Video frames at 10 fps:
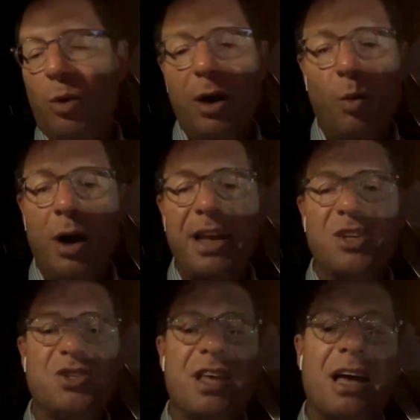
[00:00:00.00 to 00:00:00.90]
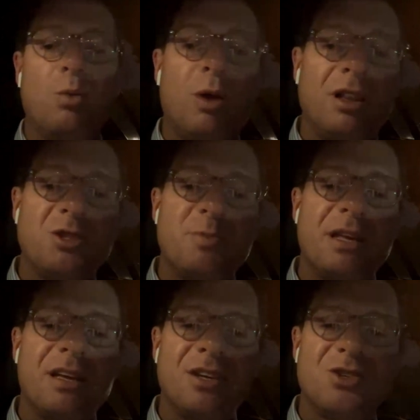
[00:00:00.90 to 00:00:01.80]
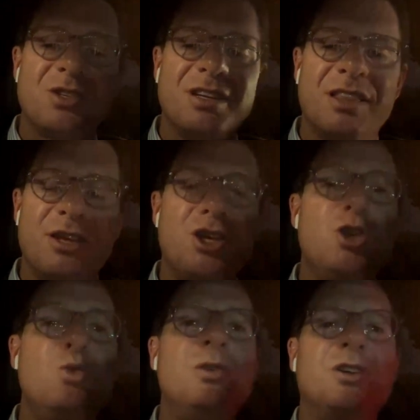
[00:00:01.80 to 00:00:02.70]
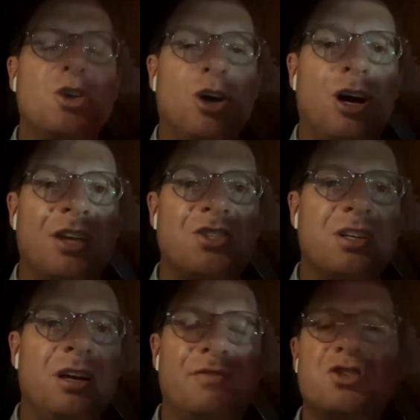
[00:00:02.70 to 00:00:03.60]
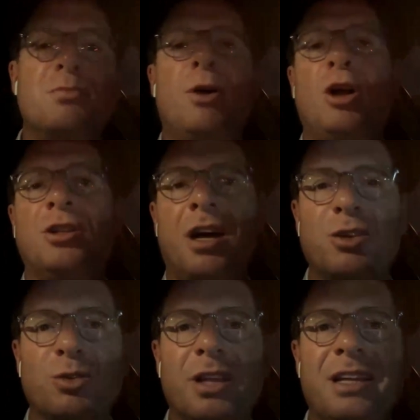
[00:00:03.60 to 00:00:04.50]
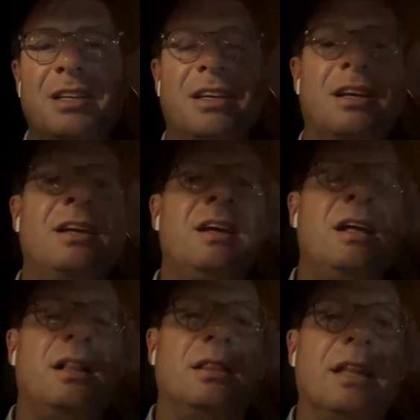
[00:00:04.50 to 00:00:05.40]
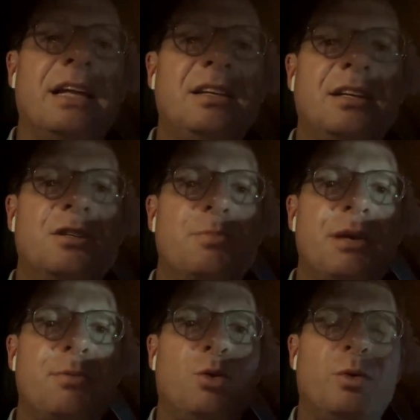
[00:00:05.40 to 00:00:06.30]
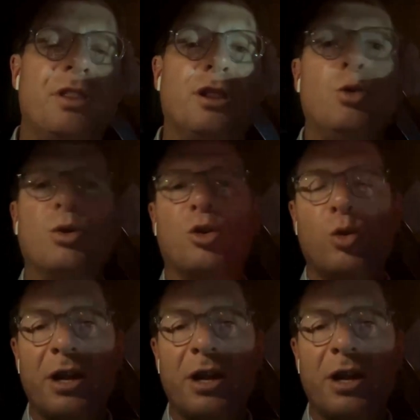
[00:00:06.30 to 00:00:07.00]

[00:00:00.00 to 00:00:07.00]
Why is that? Well, it's because the unit cost of small dollar lending, lending to people with lower